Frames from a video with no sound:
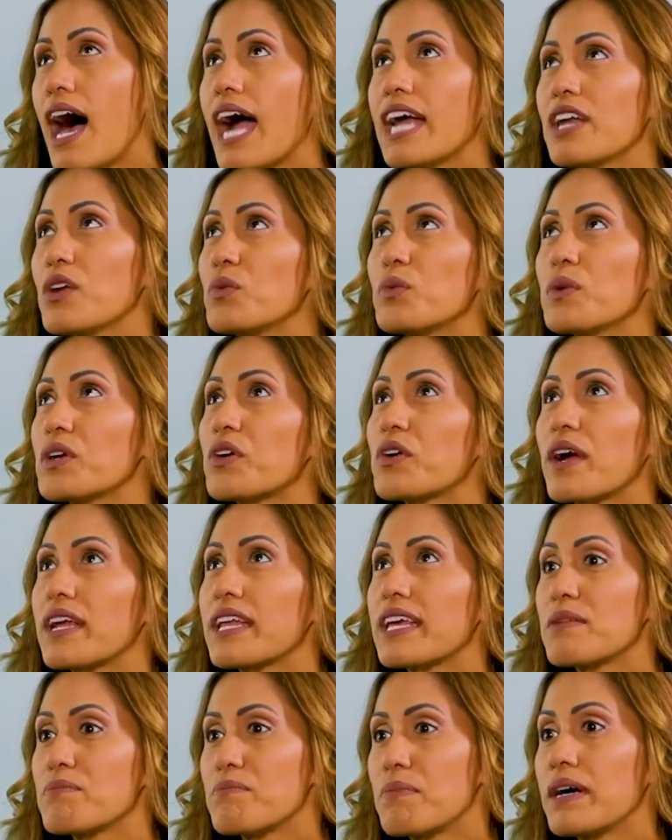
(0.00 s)
I don't regret
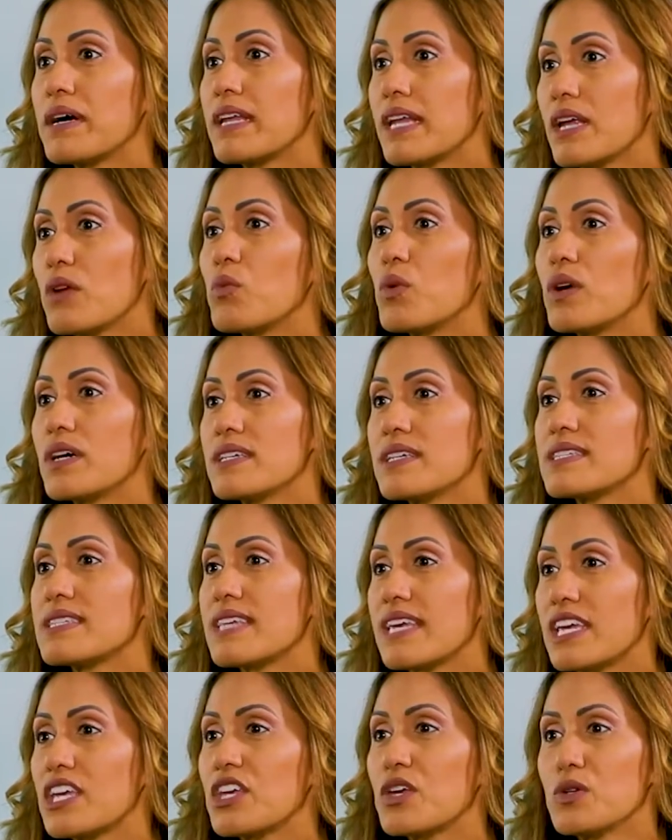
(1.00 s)
it, but it was
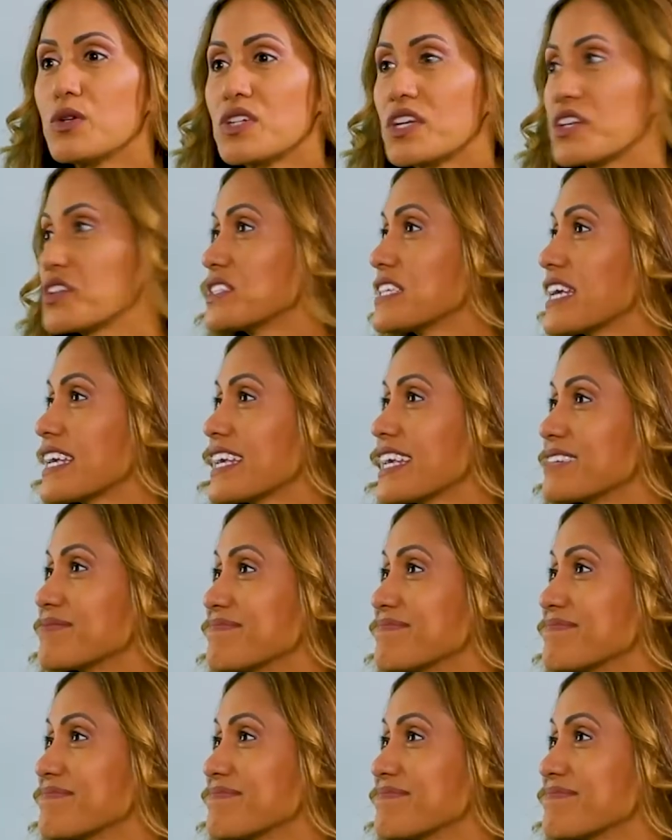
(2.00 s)
a huge undertaking.